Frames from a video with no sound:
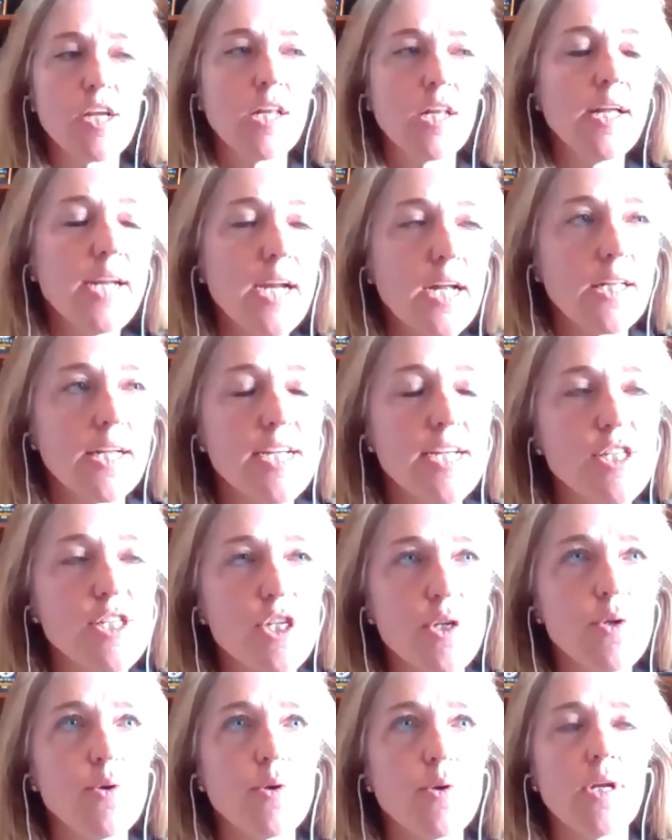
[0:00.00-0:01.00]
clinically
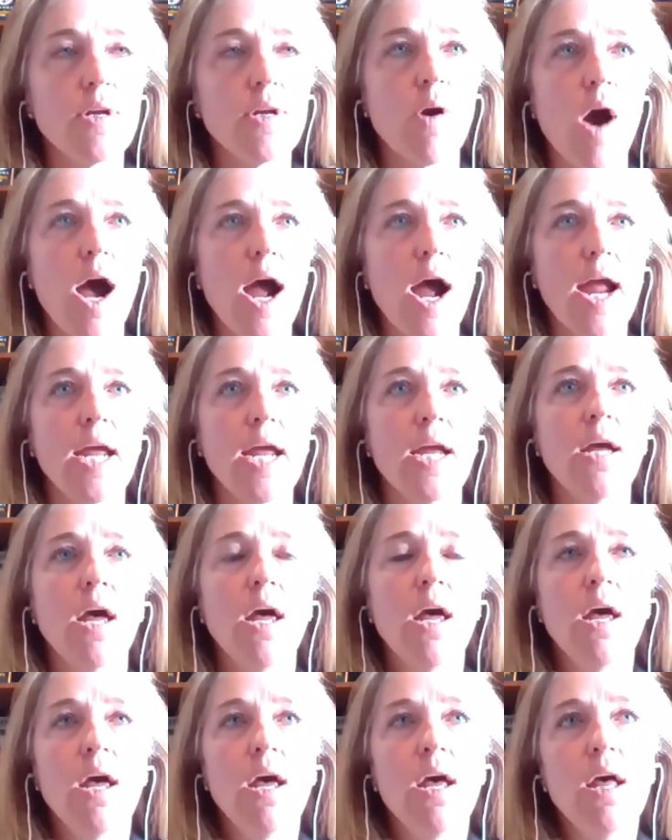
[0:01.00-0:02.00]
too, you know, I
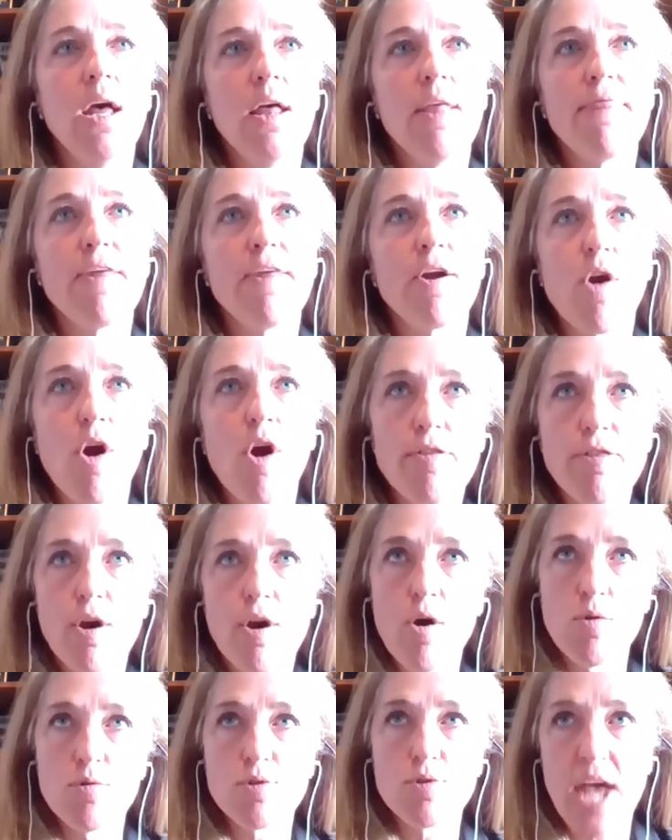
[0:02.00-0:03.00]
there are
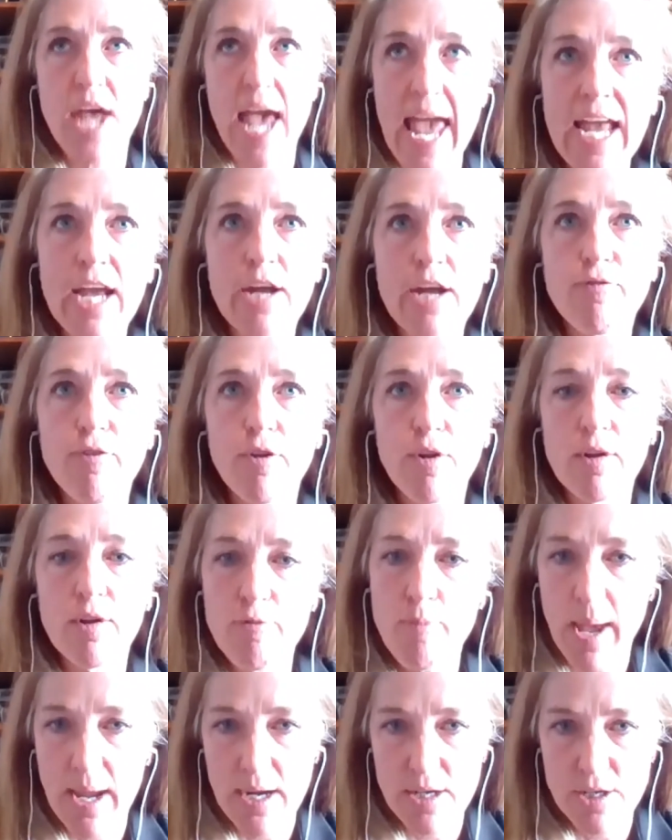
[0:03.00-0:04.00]
those handful
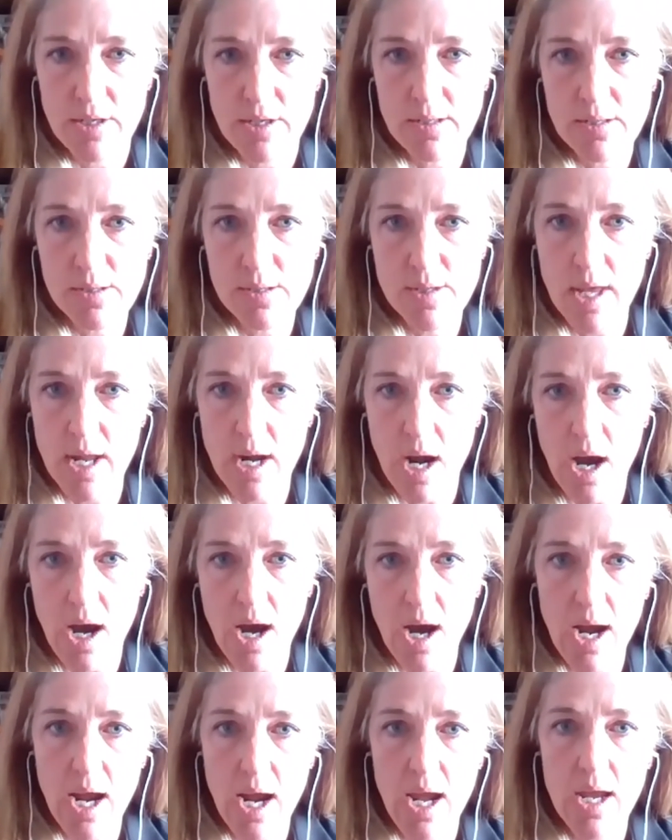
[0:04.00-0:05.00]
of patients that
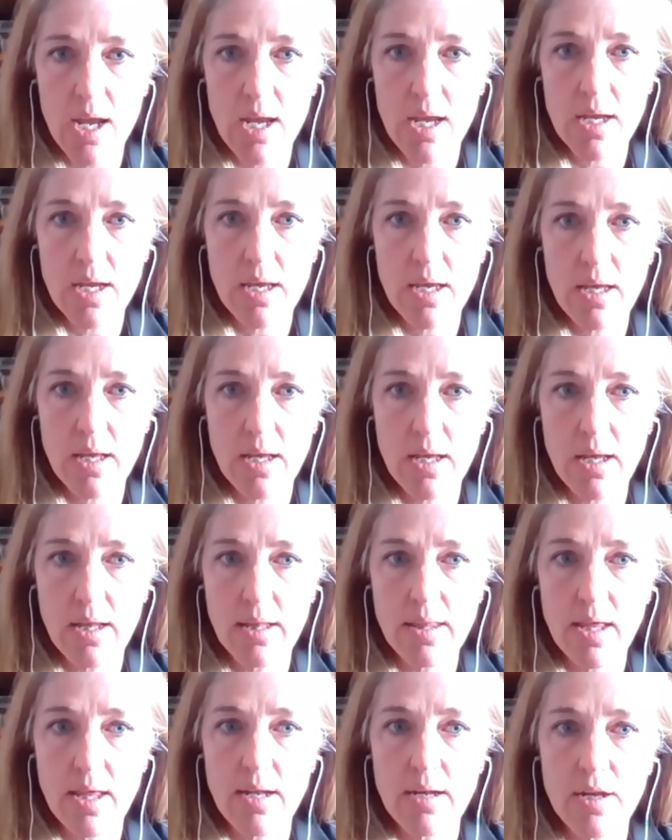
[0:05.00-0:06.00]
I
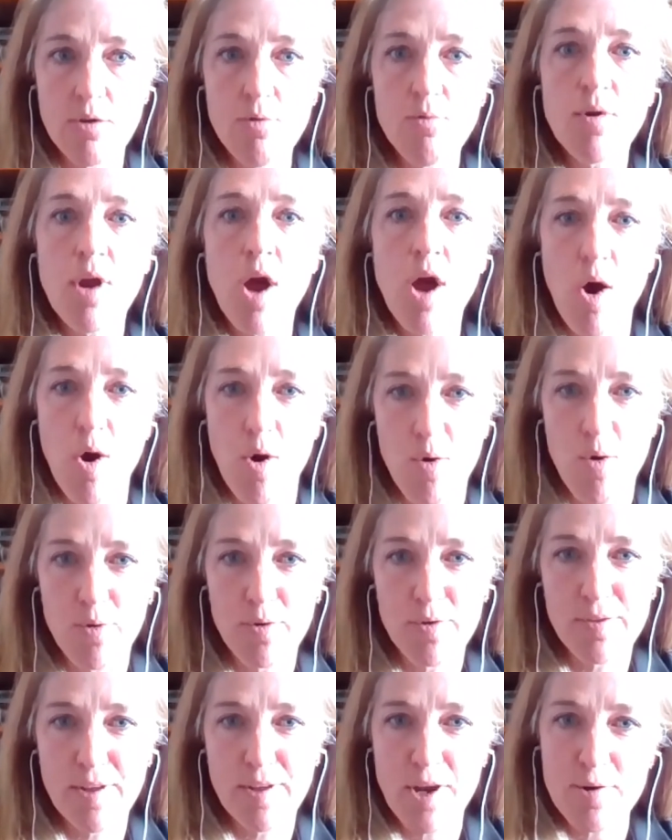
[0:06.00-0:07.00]
that you
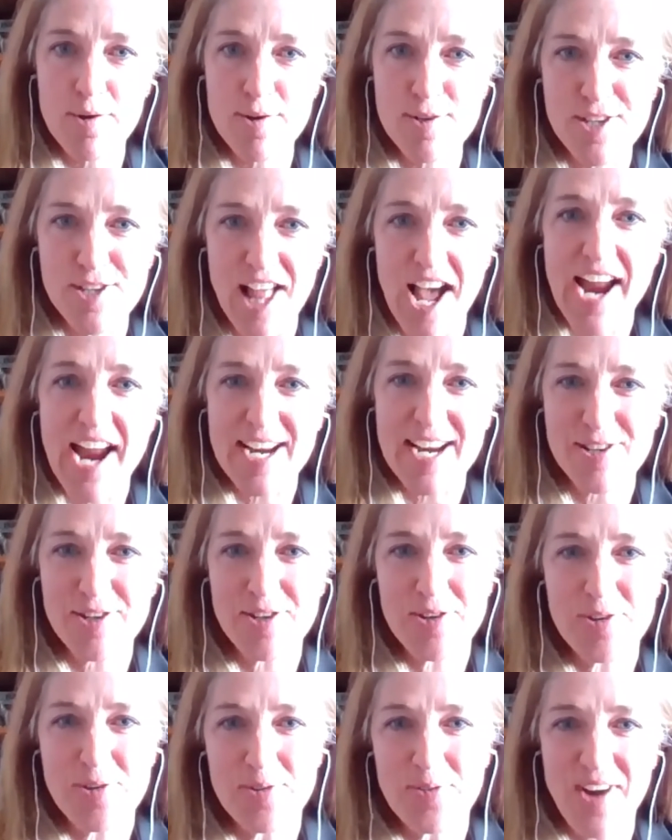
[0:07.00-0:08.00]
know the owner's lying to
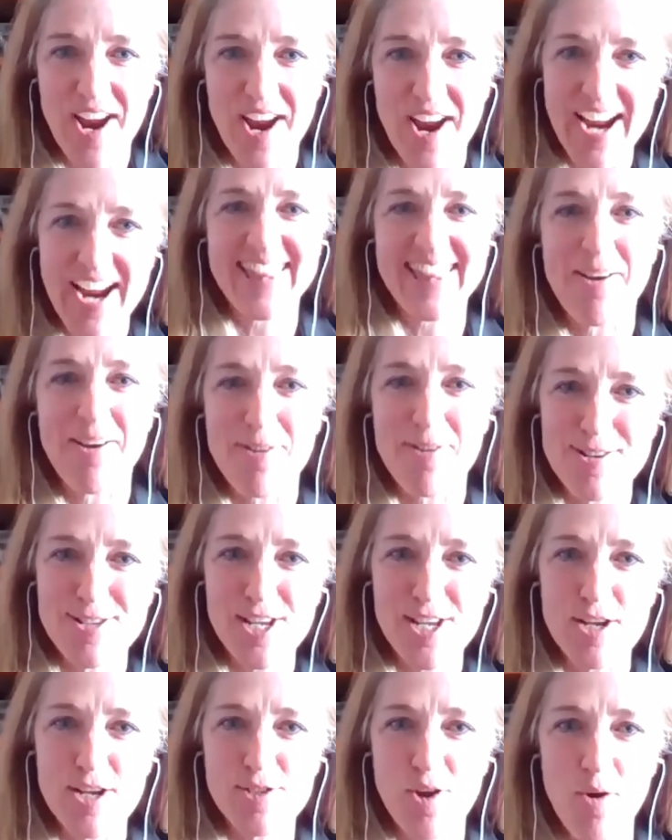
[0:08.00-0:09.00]
you, right? The owner
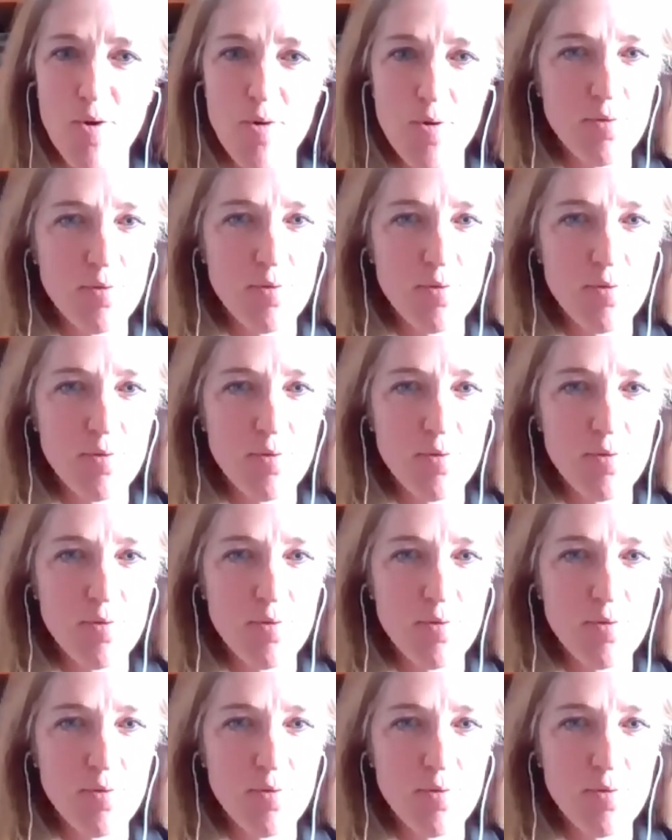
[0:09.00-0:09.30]
says, "Oh